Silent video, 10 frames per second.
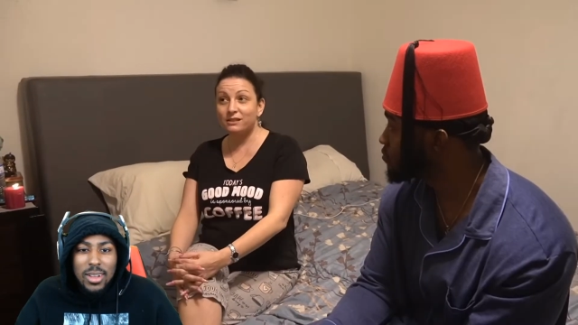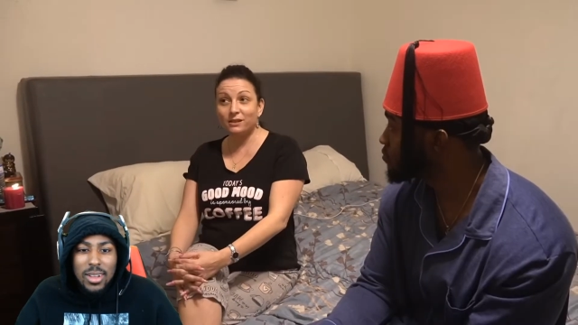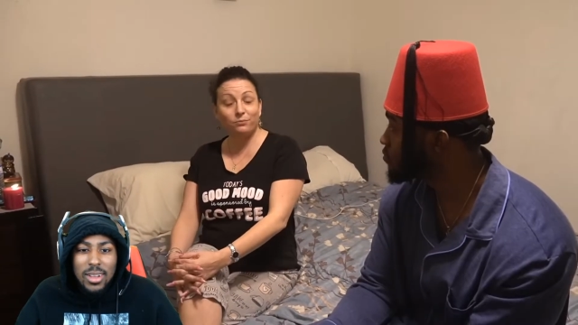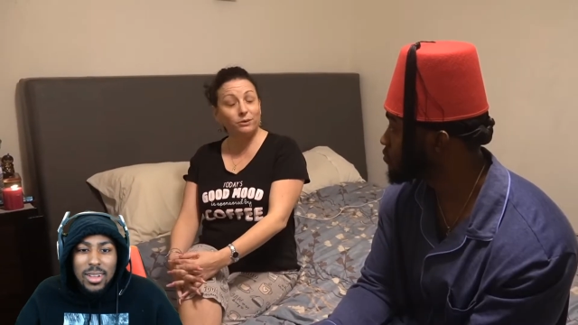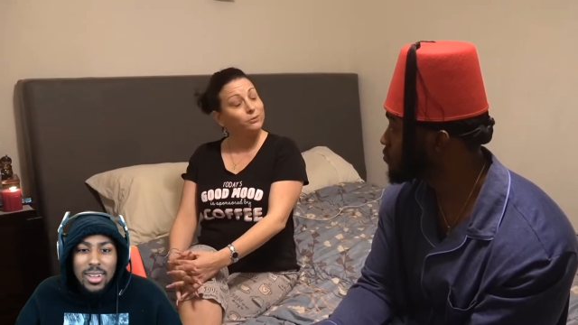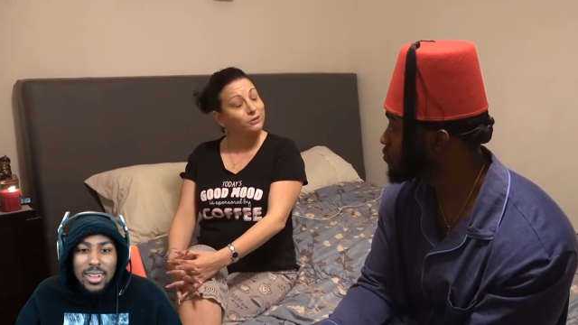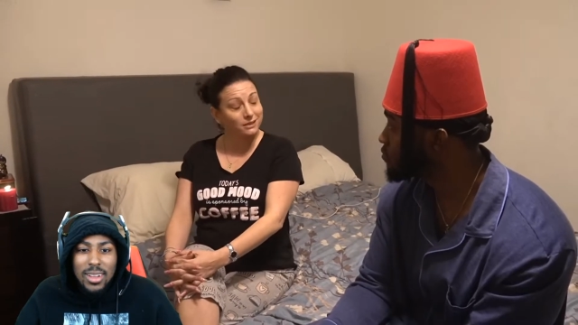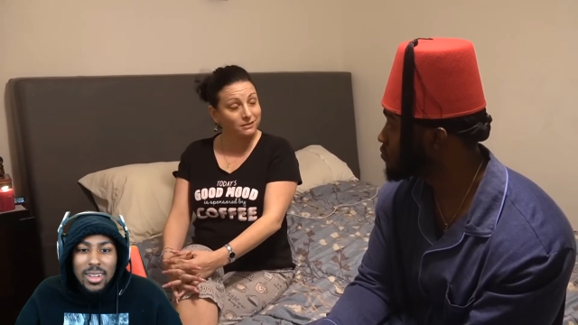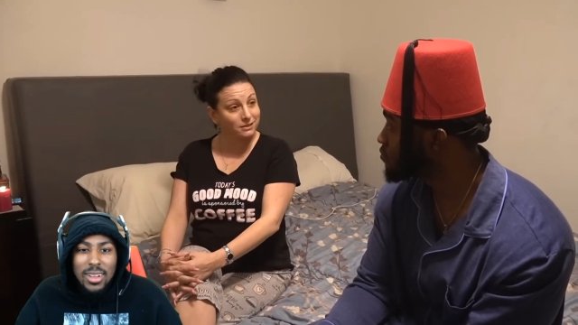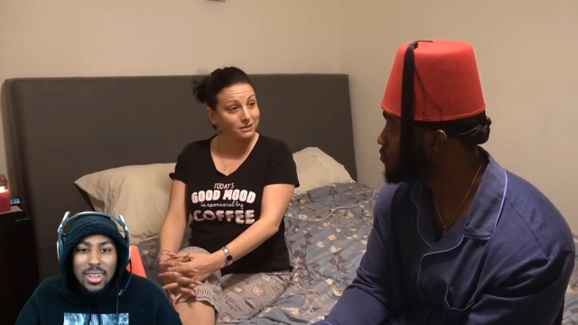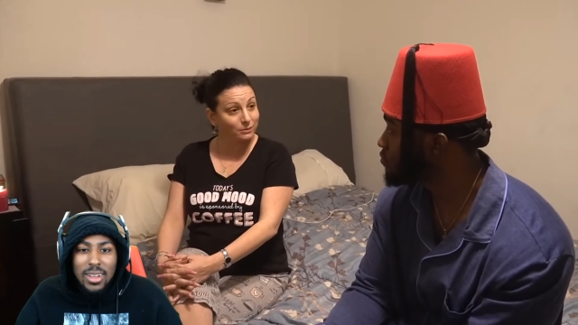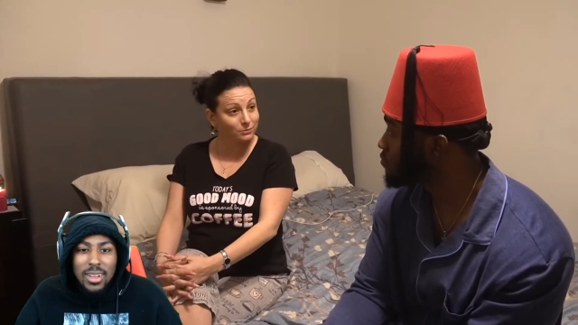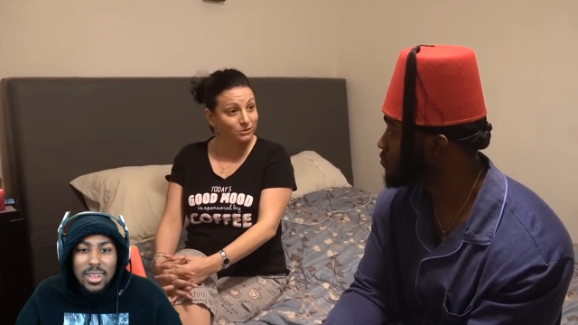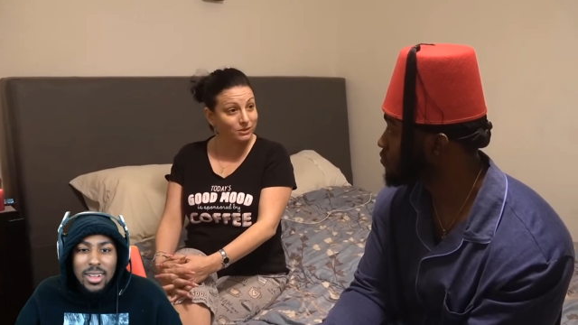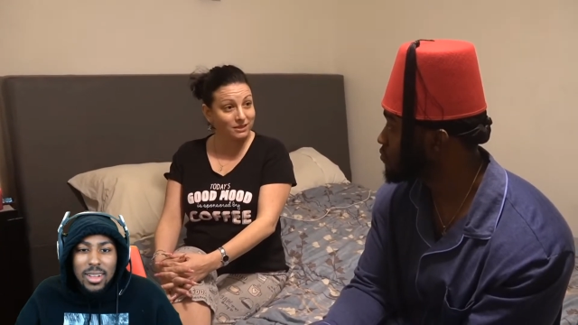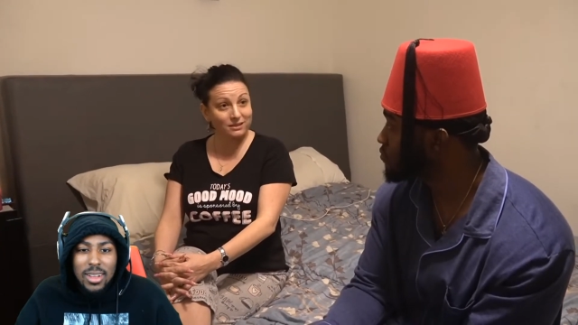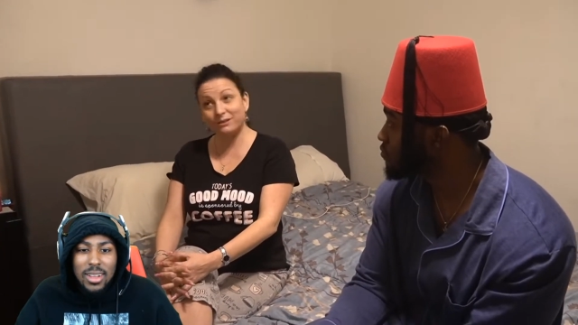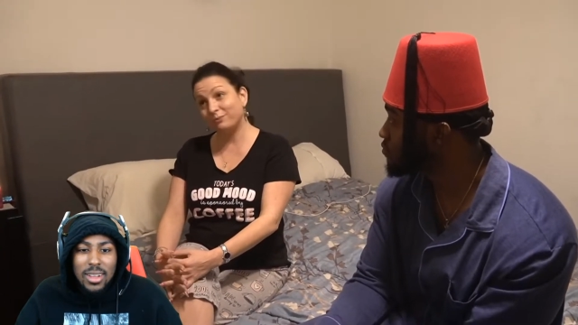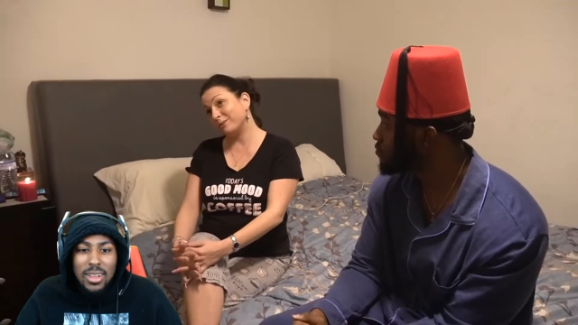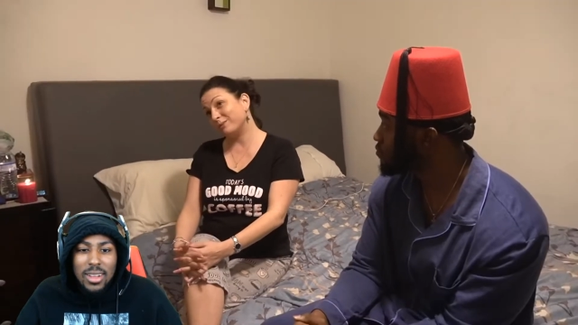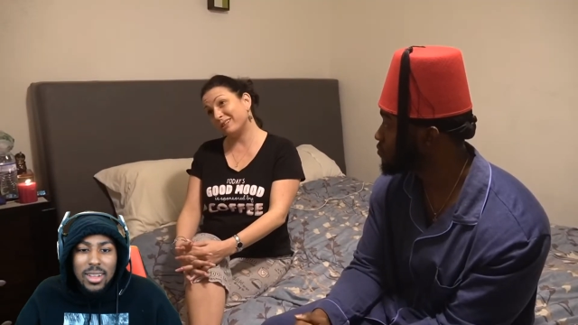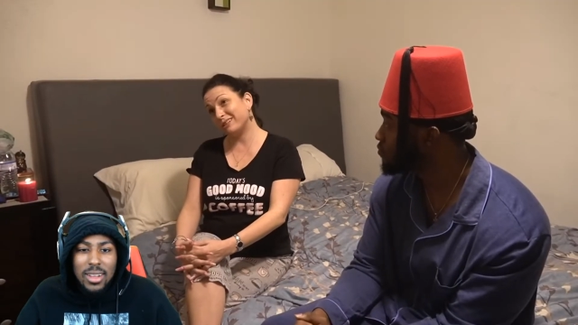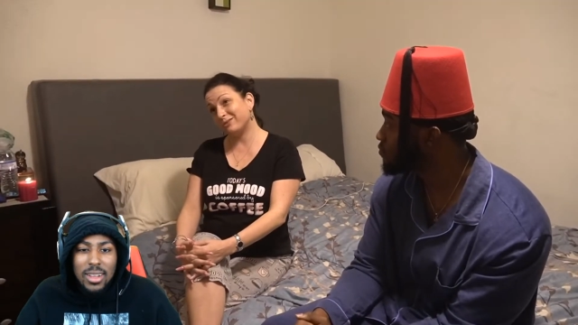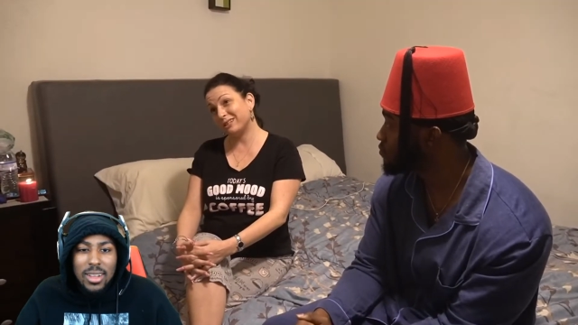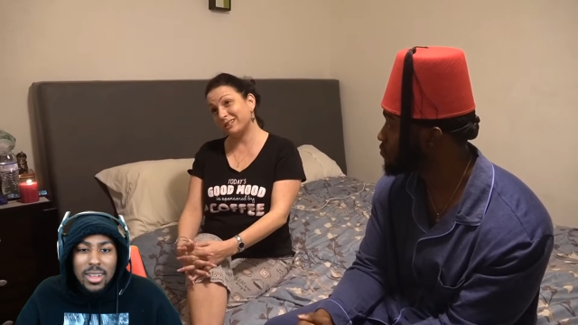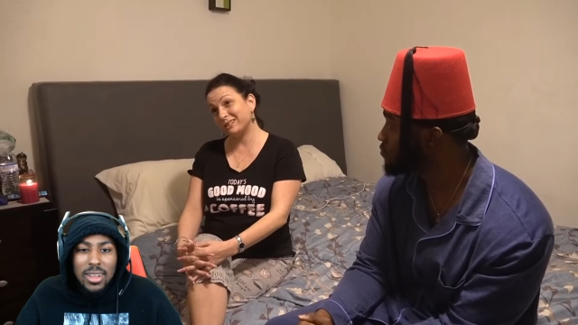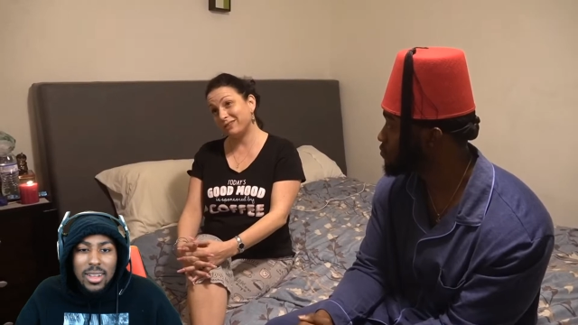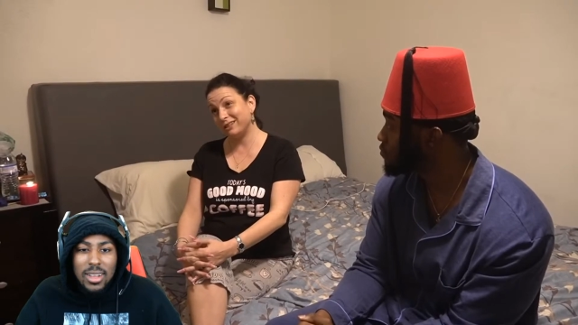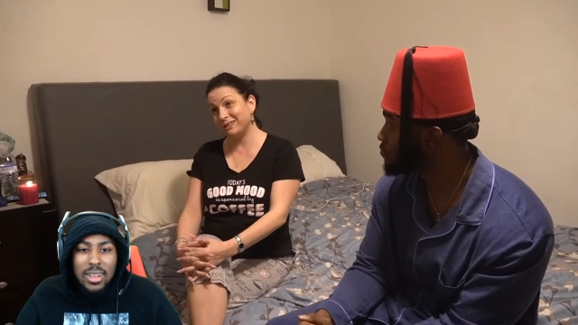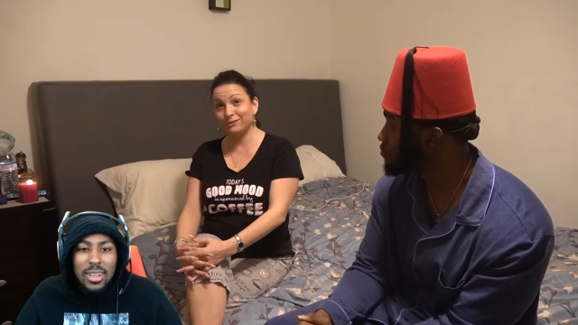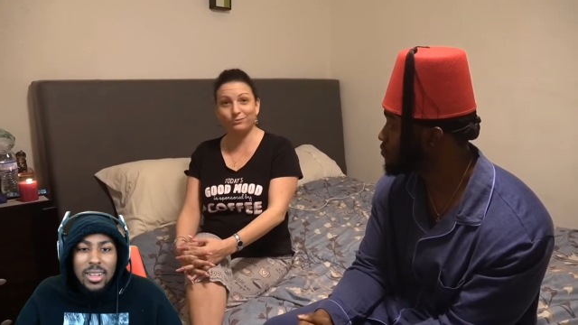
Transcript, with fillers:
Speaker 1: Some people like to listen to music. Some people like to watch TV.